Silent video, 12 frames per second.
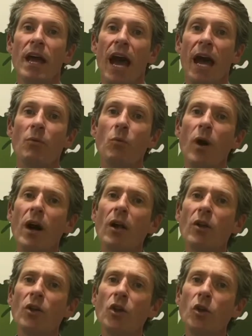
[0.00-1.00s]
And
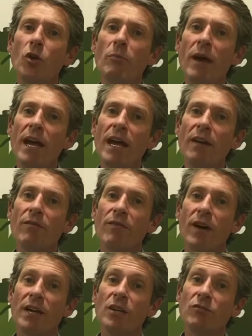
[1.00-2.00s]
while you may
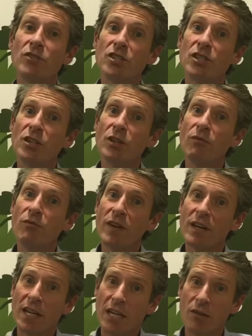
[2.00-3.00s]
find you still
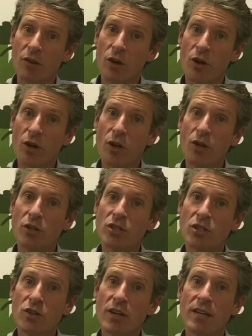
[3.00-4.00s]
feel like you've got good
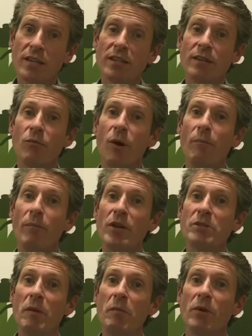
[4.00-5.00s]
strength in what
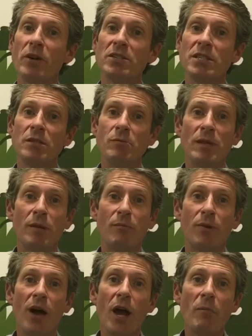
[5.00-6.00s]
most people consider to be the
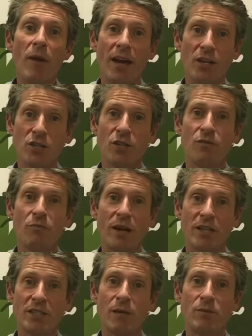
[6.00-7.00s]
prime action of
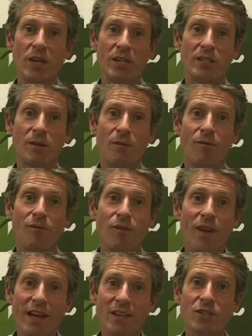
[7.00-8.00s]
biceps, that is to
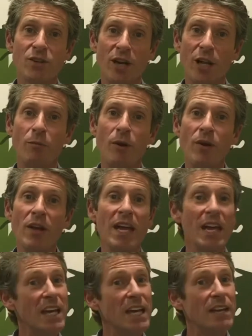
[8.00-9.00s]
flex your elbow,
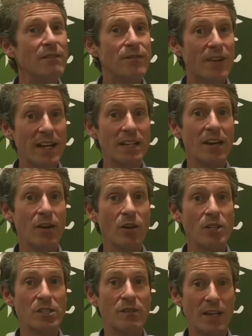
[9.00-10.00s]
in fact there are
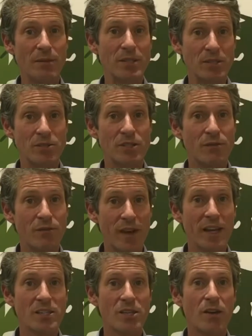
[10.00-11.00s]
lots of other muscles that
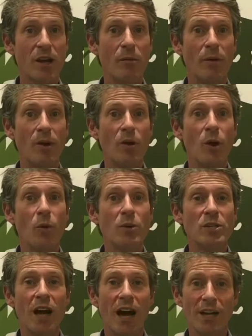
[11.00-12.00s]
flex your elbow
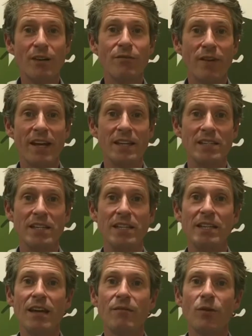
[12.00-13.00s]
which are unaffected,
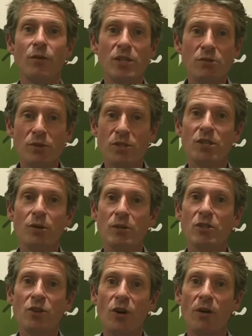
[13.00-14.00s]
and therefore this will still be
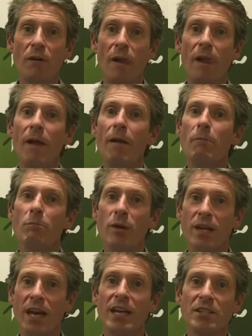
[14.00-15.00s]
strong.
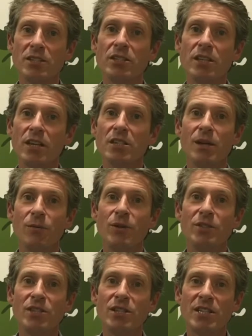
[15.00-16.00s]
But get
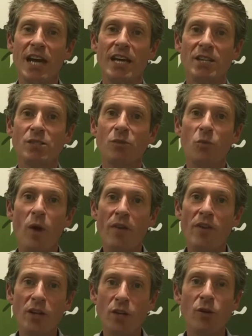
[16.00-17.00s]
someone to test
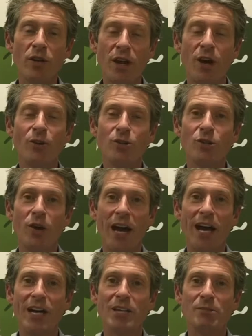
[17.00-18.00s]
whether you can hold your
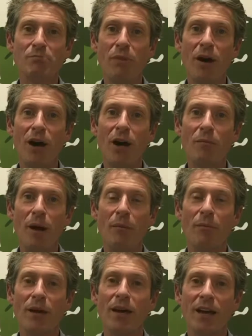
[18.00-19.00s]
hand palm
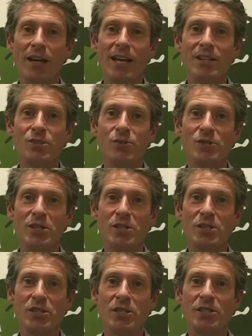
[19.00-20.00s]
up against
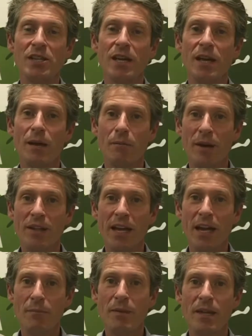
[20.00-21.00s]
resistance. By
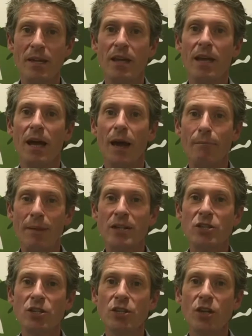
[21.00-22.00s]
that I mean,
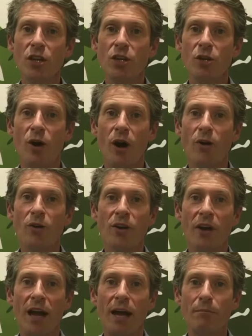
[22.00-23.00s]
imagine you're holding
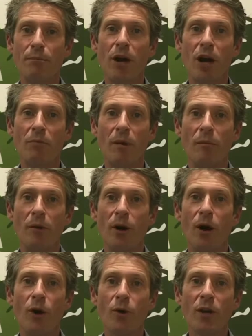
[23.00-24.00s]
your hand palm up,
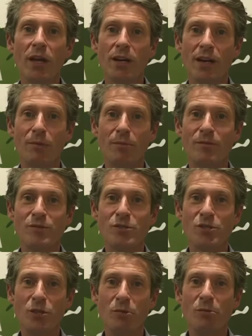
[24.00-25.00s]
holding a cup of
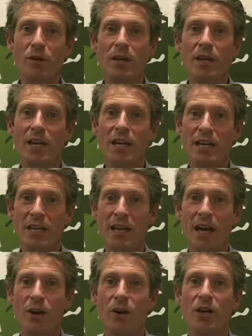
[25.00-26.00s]
soup.
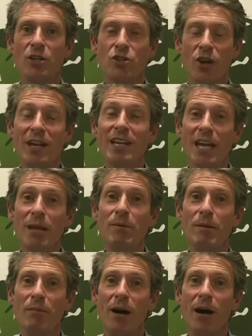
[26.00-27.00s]
Now, try and keep
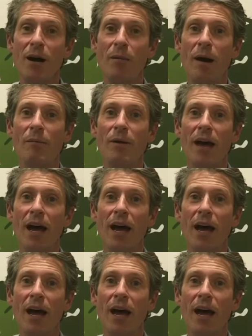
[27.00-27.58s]
it palm up